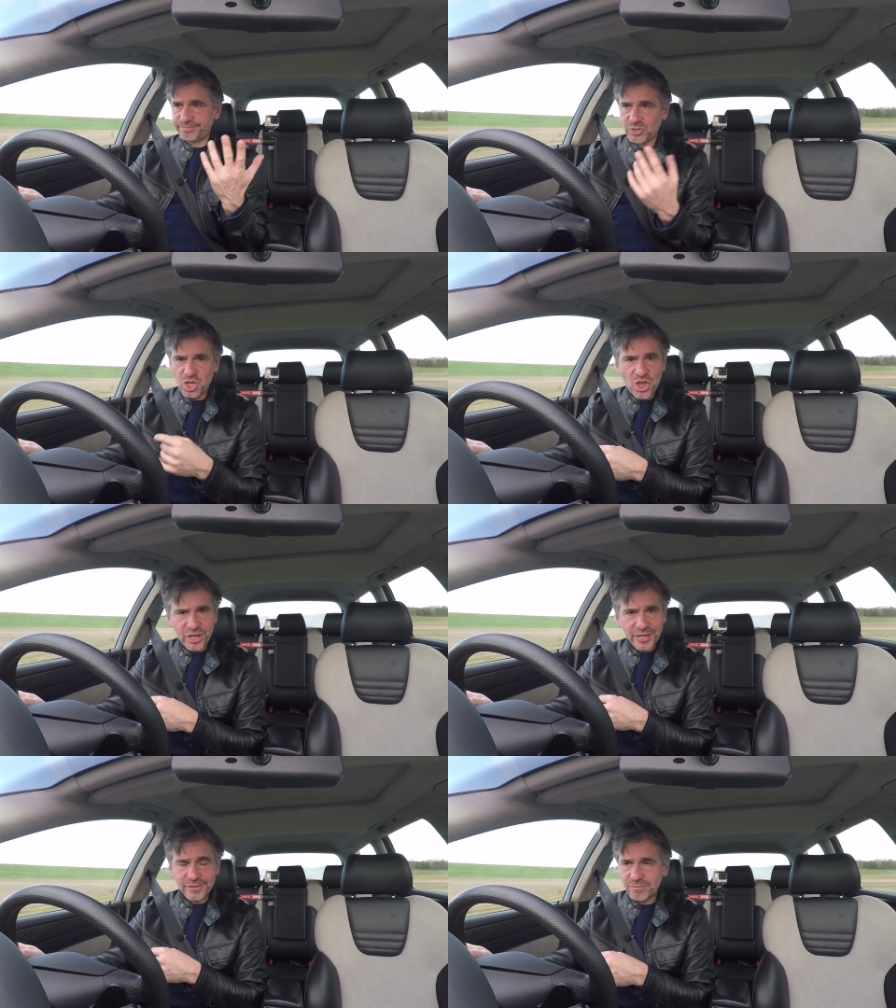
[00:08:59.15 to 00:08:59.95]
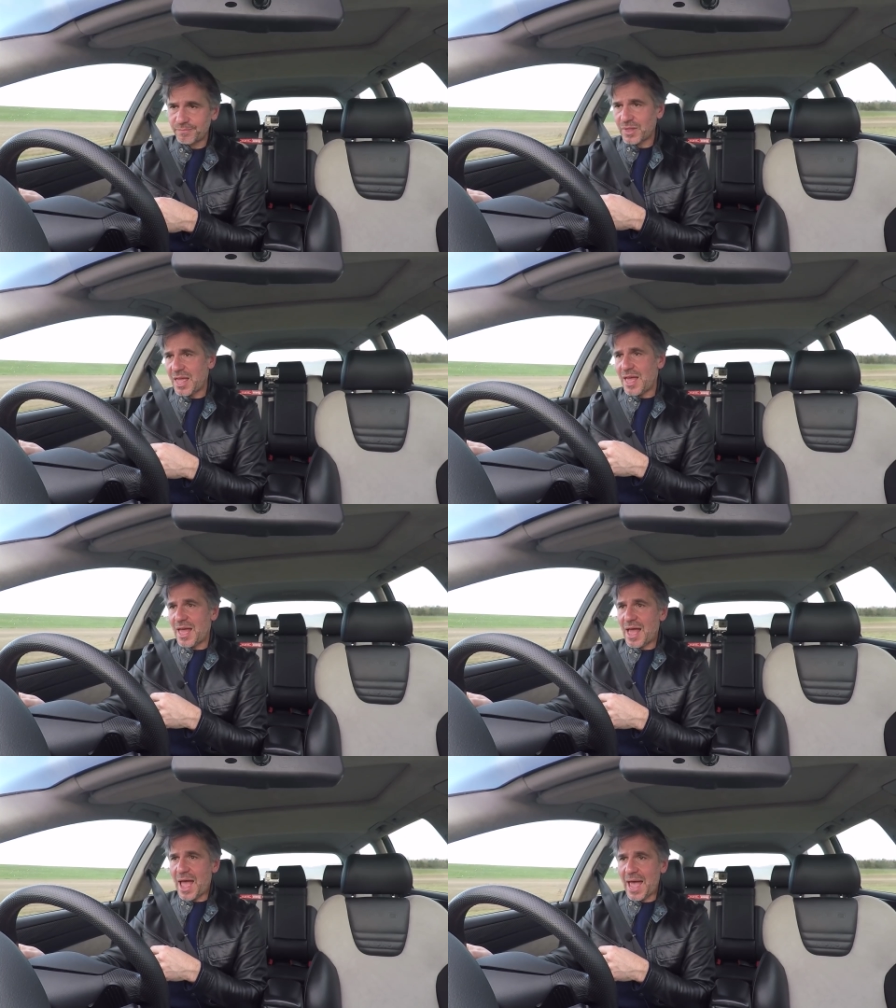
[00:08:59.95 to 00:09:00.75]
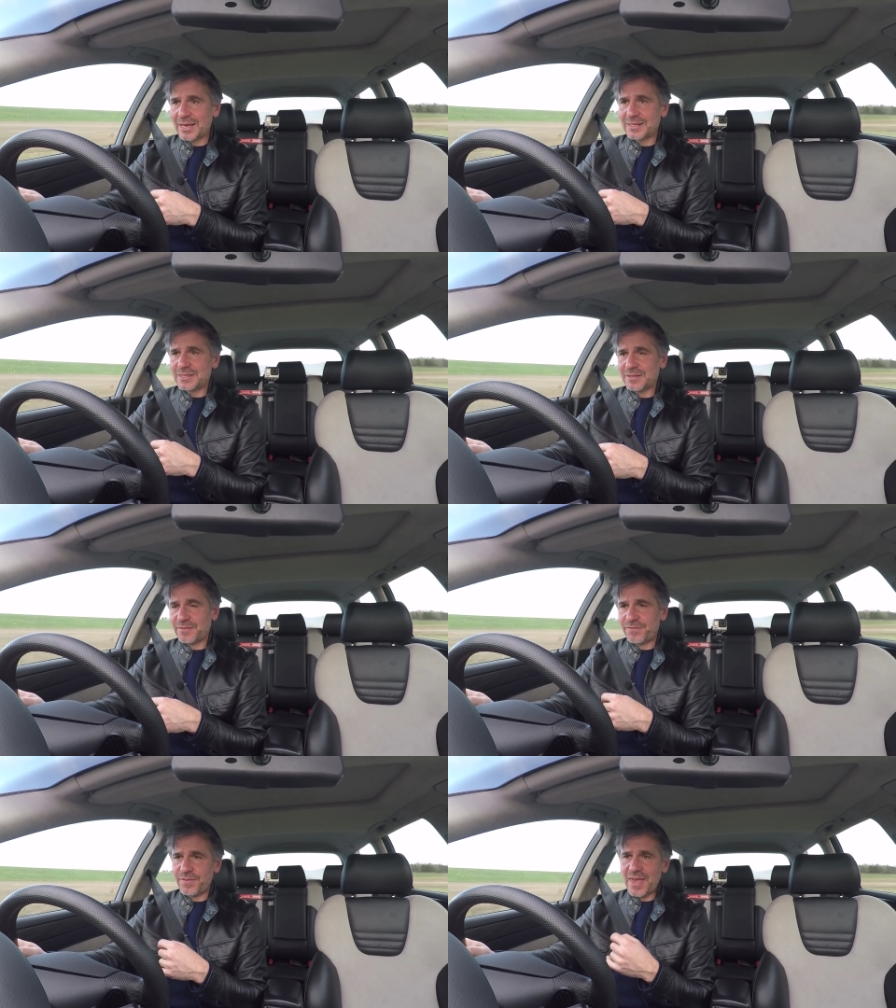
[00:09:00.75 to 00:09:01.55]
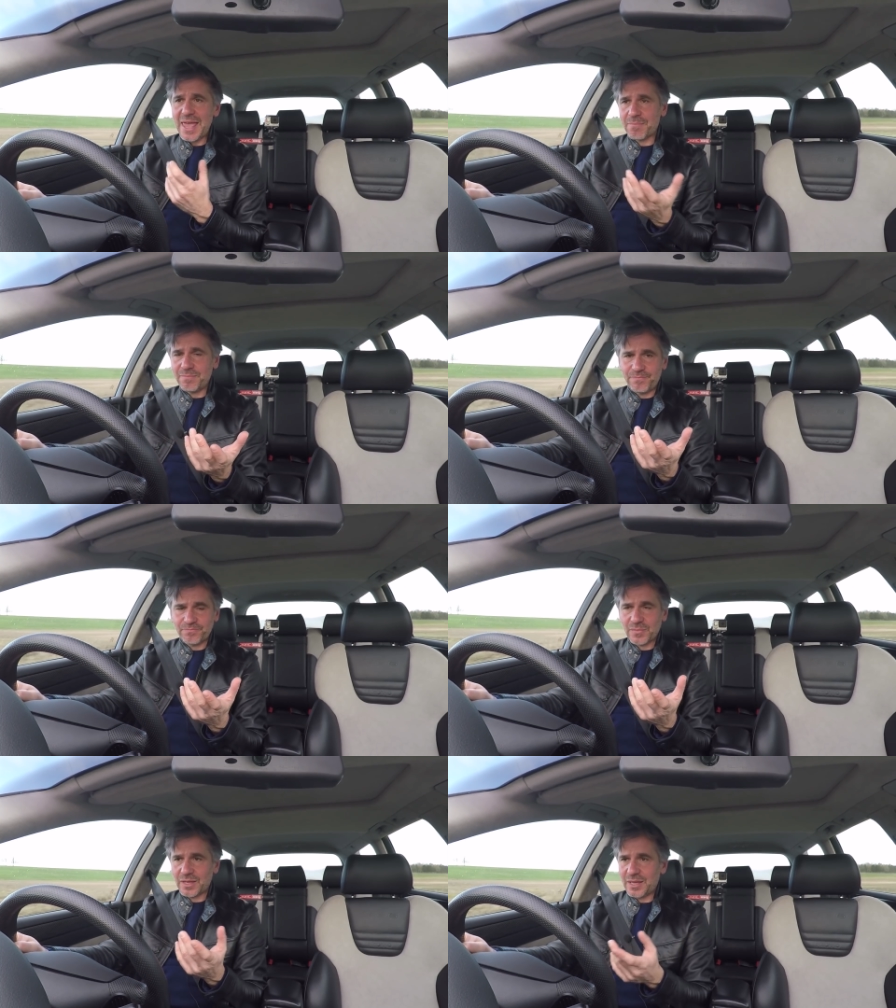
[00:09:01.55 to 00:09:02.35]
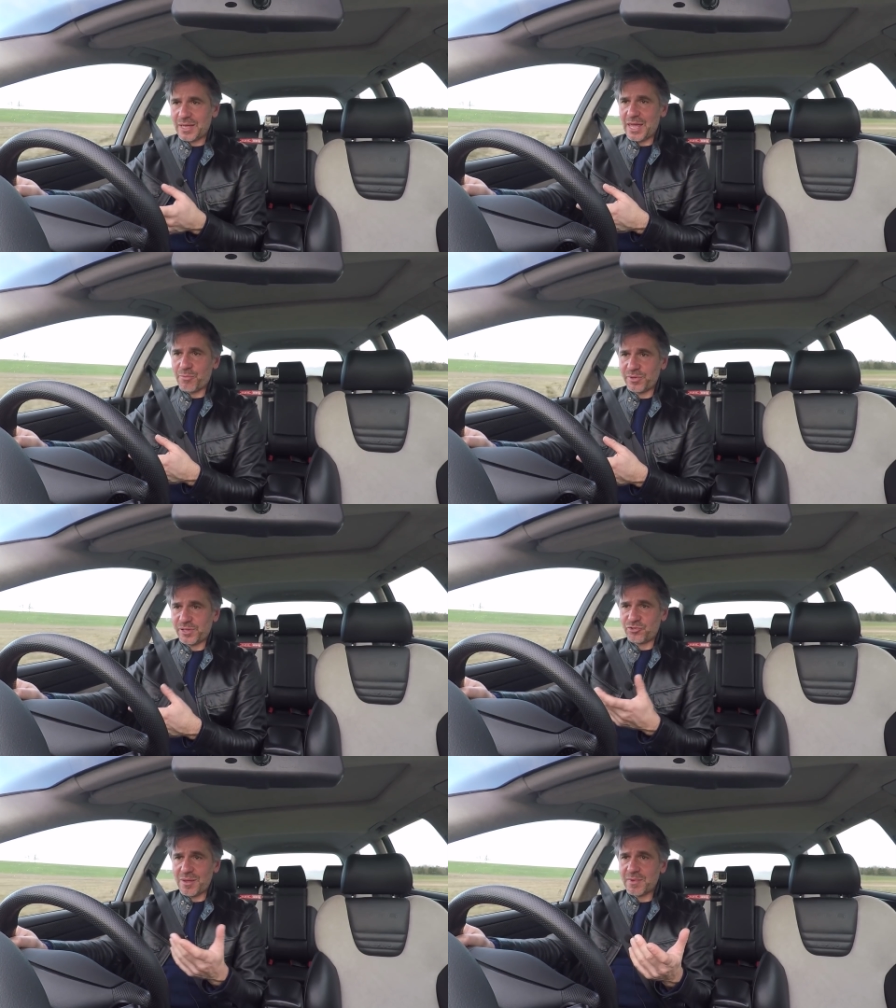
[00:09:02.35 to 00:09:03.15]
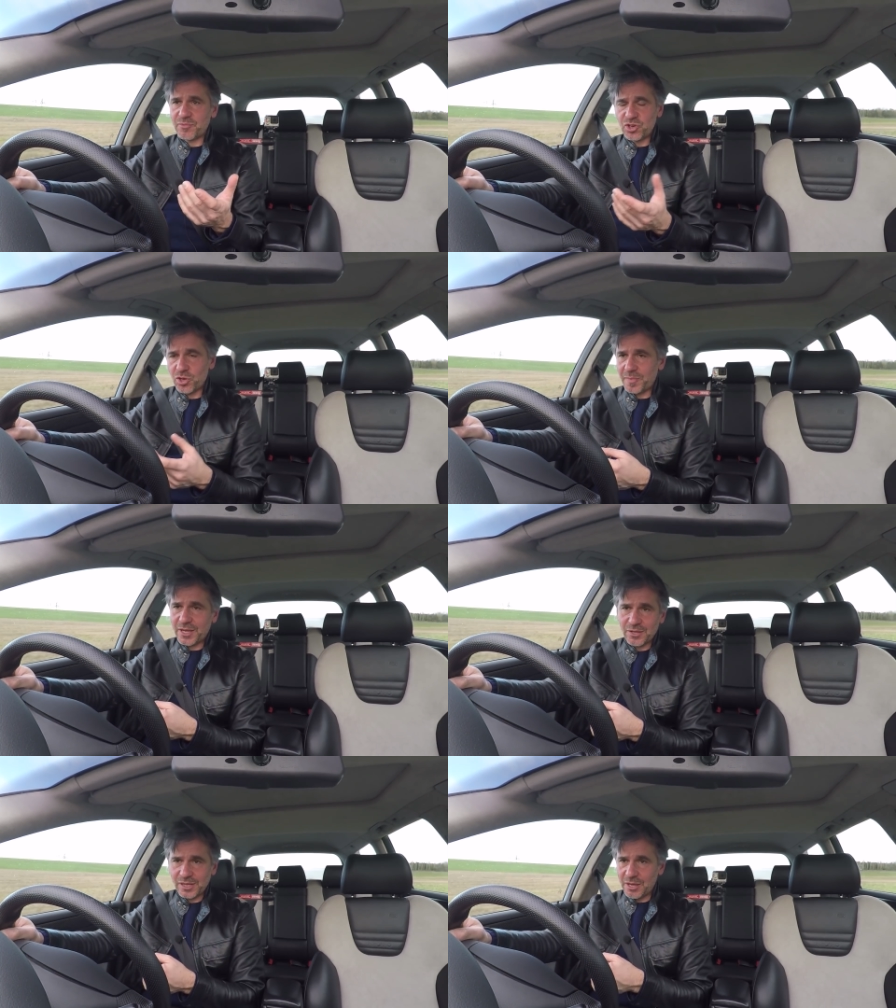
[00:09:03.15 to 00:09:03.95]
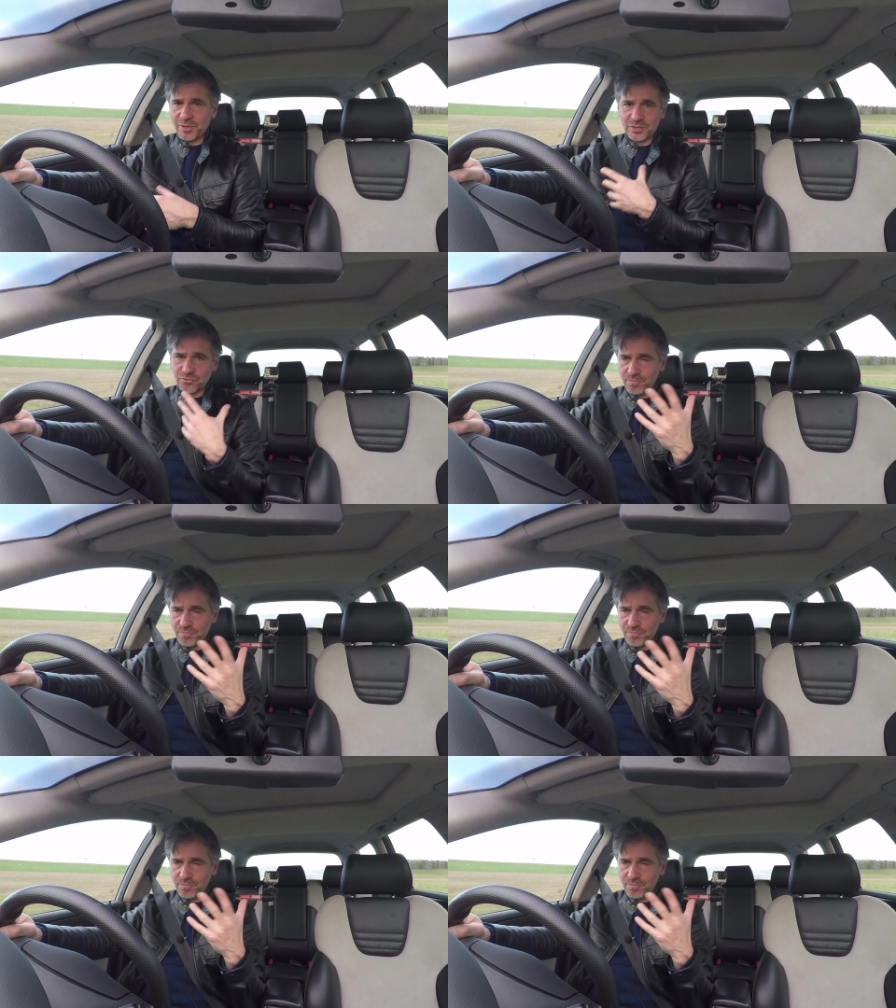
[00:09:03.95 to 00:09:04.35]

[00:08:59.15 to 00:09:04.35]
Jürgen, and for him it was a dream come true because he would